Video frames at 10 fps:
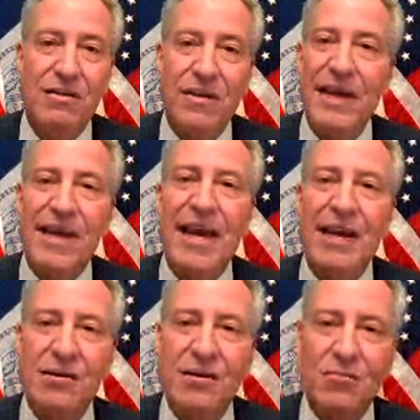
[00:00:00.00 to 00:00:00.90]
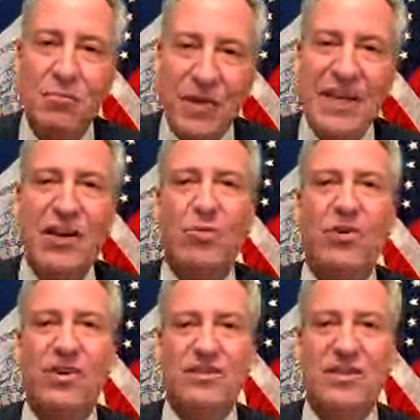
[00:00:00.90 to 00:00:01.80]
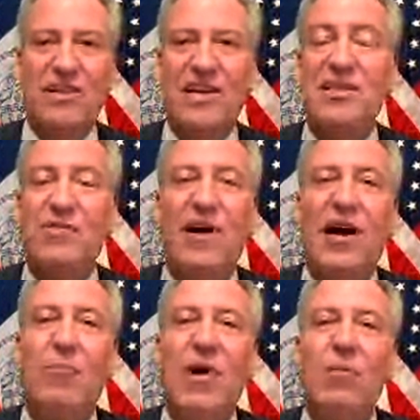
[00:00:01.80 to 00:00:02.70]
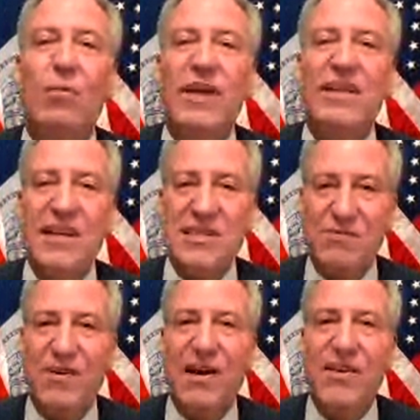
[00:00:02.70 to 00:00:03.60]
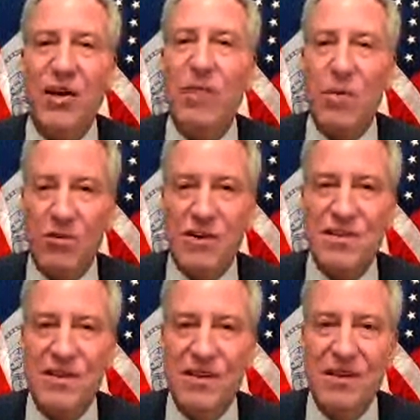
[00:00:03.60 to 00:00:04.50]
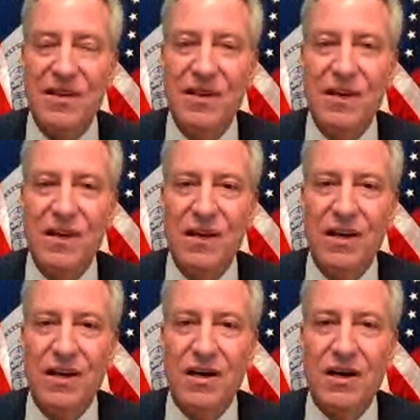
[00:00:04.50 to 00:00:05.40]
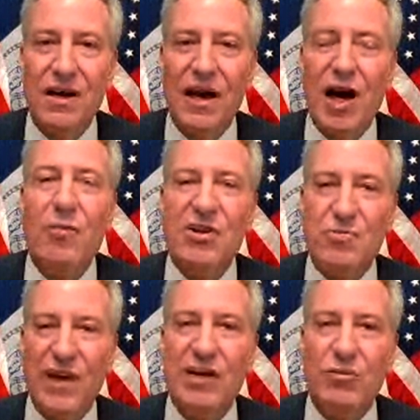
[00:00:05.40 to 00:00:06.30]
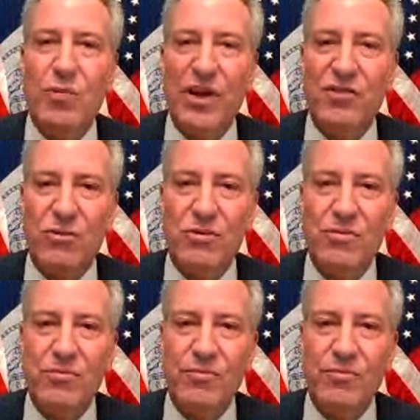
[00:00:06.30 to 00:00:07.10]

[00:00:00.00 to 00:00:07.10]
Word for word: They can't be here with us to testify, but we testify in their memories how much pain we went through.